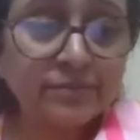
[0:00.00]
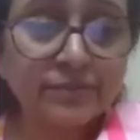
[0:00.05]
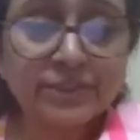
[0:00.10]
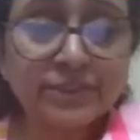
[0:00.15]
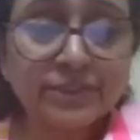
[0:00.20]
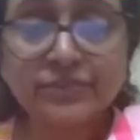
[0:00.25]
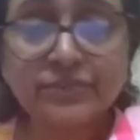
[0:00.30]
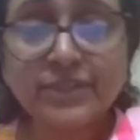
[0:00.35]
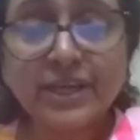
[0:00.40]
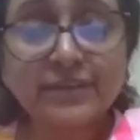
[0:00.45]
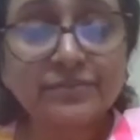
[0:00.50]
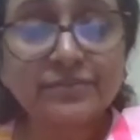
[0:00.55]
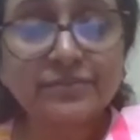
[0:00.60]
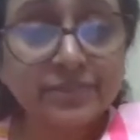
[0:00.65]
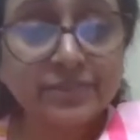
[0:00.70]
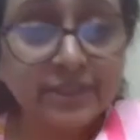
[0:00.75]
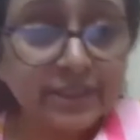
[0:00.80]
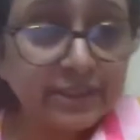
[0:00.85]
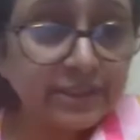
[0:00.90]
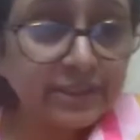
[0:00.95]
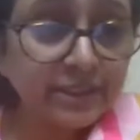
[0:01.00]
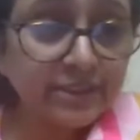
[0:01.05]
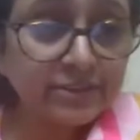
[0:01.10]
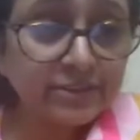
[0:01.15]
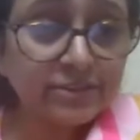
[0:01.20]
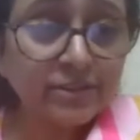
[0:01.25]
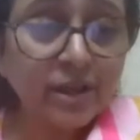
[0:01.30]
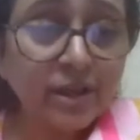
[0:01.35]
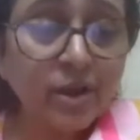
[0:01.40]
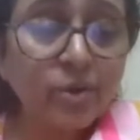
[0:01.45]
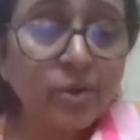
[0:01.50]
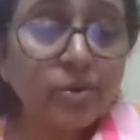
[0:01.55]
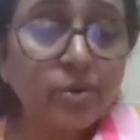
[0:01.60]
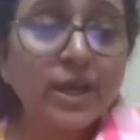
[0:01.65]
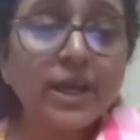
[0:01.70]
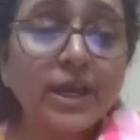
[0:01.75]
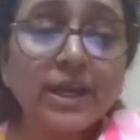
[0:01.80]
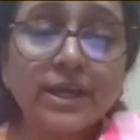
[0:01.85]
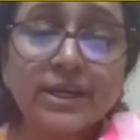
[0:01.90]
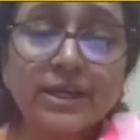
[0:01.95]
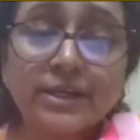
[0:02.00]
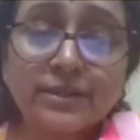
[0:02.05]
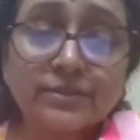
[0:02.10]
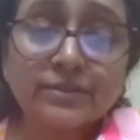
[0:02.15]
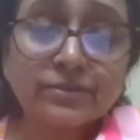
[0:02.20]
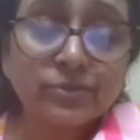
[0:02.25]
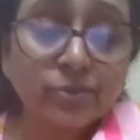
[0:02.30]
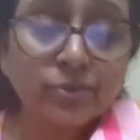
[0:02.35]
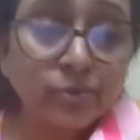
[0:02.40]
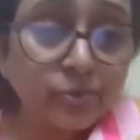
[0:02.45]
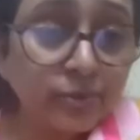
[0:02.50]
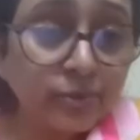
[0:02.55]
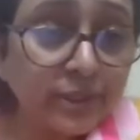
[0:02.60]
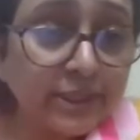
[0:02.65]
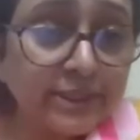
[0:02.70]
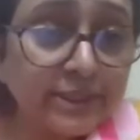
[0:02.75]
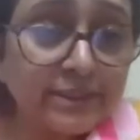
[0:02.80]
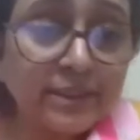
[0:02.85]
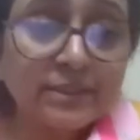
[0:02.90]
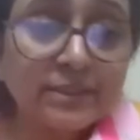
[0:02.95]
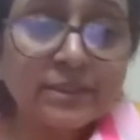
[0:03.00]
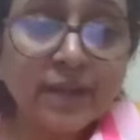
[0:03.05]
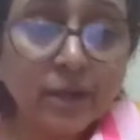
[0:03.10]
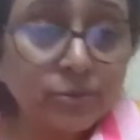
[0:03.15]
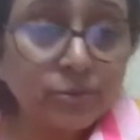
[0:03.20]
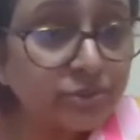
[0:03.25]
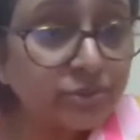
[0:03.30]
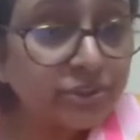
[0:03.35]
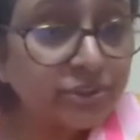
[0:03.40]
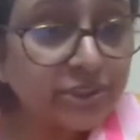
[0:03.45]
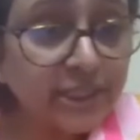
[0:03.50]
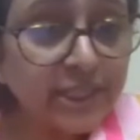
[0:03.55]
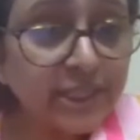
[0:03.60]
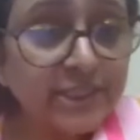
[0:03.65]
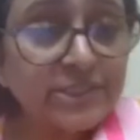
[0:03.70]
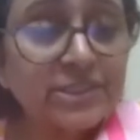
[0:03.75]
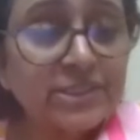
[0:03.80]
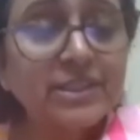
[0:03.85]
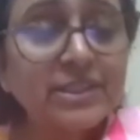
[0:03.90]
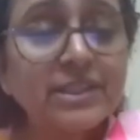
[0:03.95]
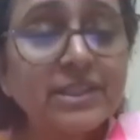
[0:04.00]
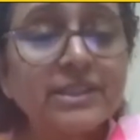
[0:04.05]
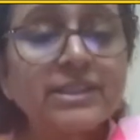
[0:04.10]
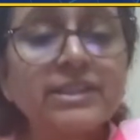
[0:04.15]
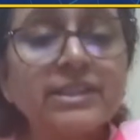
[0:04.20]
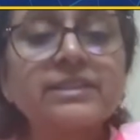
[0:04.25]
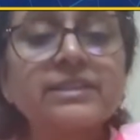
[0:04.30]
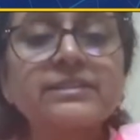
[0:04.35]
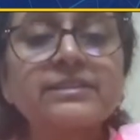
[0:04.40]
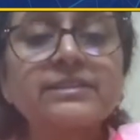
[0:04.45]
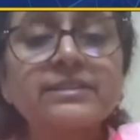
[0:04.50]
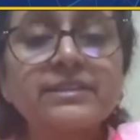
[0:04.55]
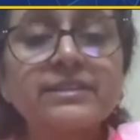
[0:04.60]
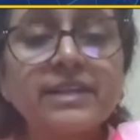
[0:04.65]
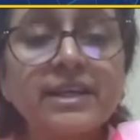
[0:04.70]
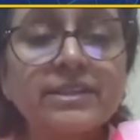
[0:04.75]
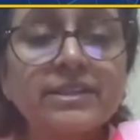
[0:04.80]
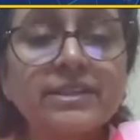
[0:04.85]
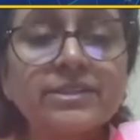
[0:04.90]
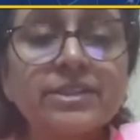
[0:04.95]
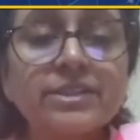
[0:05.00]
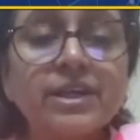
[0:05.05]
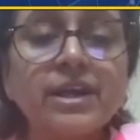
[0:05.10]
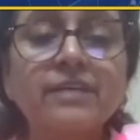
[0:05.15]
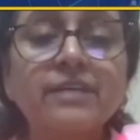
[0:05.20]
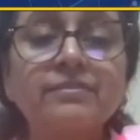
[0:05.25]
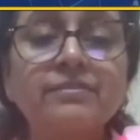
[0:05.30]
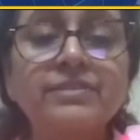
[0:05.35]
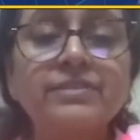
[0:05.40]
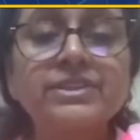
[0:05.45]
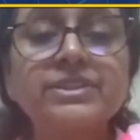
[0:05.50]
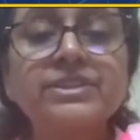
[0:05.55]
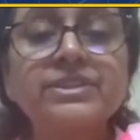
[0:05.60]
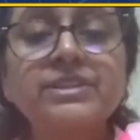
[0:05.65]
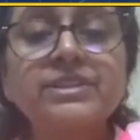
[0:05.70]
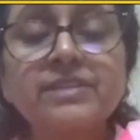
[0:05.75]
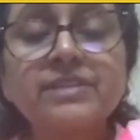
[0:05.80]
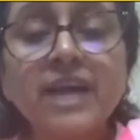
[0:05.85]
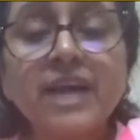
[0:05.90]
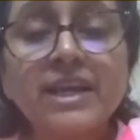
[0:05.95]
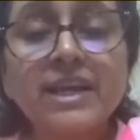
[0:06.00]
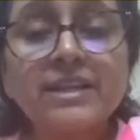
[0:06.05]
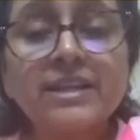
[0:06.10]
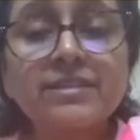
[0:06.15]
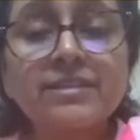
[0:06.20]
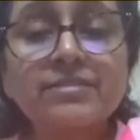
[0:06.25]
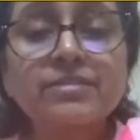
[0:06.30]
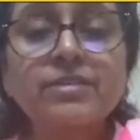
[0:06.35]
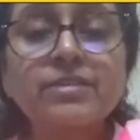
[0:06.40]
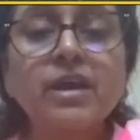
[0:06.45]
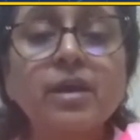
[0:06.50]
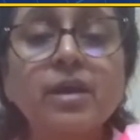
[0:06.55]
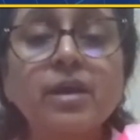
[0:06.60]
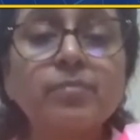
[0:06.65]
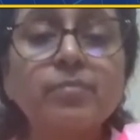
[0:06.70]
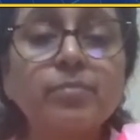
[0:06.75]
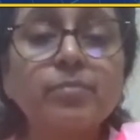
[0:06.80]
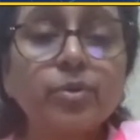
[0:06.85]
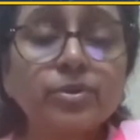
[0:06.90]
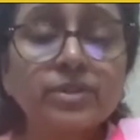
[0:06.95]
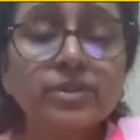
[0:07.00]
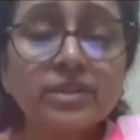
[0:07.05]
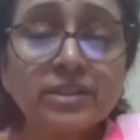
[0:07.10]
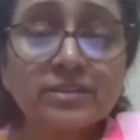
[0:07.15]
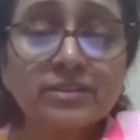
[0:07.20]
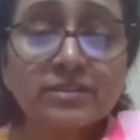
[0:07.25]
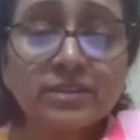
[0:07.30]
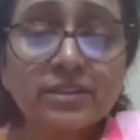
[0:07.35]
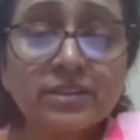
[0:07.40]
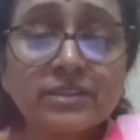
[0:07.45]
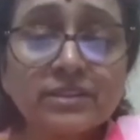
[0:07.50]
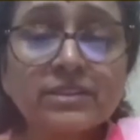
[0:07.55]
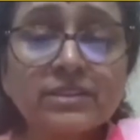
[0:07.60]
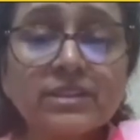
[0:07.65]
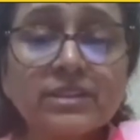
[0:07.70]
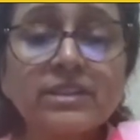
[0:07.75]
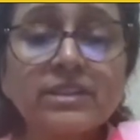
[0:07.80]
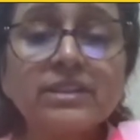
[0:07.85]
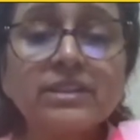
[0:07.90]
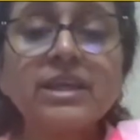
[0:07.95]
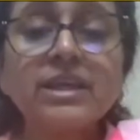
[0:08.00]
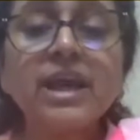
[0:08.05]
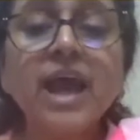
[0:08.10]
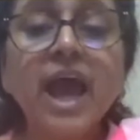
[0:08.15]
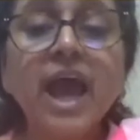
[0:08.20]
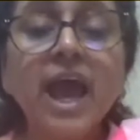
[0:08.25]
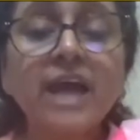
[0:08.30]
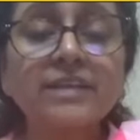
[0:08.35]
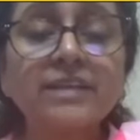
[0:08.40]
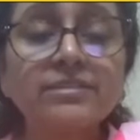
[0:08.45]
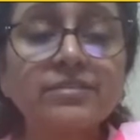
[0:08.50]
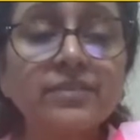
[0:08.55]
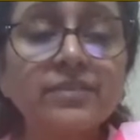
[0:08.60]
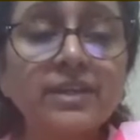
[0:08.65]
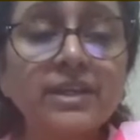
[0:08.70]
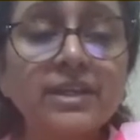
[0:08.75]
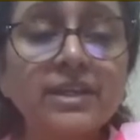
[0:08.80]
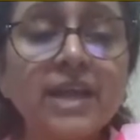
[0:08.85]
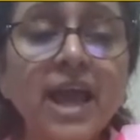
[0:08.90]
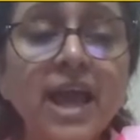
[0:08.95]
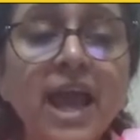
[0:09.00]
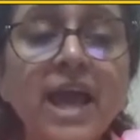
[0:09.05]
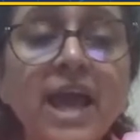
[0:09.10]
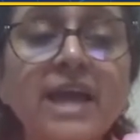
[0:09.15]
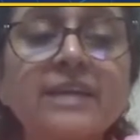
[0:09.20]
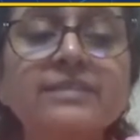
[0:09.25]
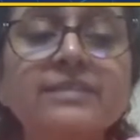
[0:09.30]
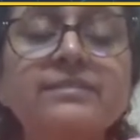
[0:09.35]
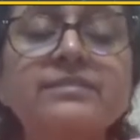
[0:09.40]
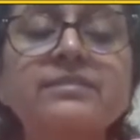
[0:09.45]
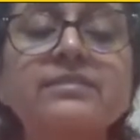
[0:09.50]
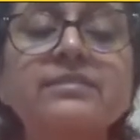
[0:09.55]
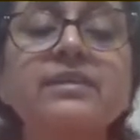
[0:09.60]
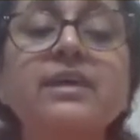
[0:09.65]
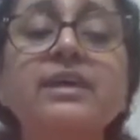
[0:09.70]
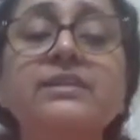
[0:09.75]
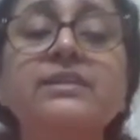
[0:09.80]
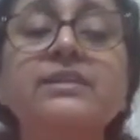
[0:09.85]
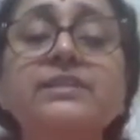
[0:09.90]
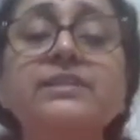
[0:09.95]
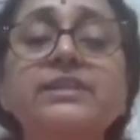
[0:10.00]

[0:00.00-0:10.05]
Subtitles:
which we have seen just now. It is only the downstaged clinical stage which decides both the surgery as well as the